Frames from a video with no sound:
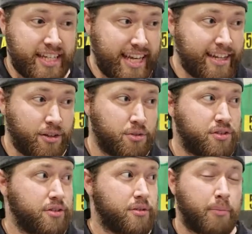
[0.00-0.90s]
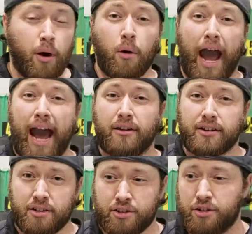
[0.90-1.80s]
getting used to the bow. How
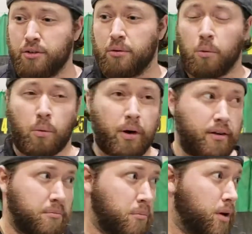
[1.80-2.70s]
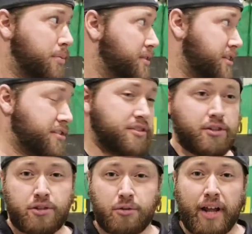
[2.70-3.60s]
does it shoot? What positions do
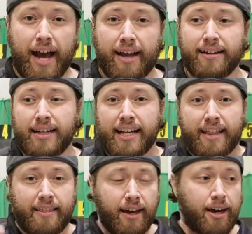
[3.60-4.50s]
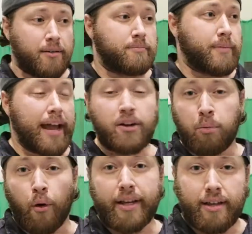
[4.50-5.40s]
you shoot at? Anchor
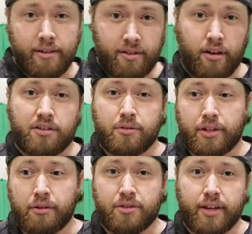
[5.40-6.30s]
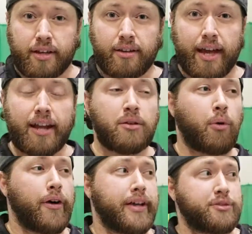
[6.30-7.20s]
point is also a huge thing. Anchor
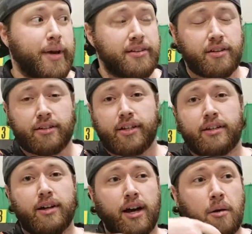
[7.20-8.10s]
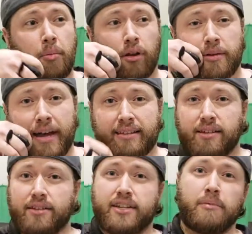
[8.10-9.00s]
point is basically pulling back to
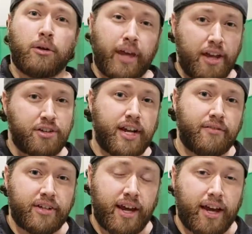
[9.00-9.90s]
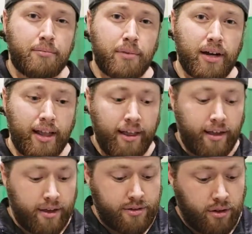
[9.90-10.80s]
the same location every time.
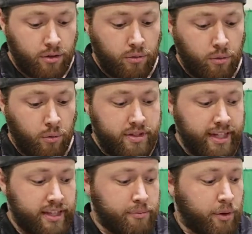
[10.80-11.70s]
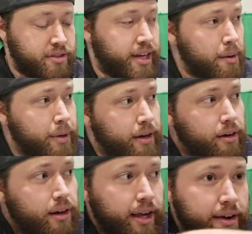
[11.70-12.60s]
So once I get the bow set up
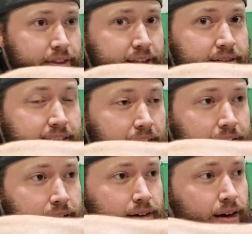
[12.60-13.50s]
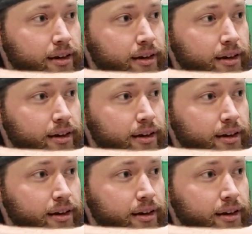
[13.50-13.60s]
here, everything is set out here,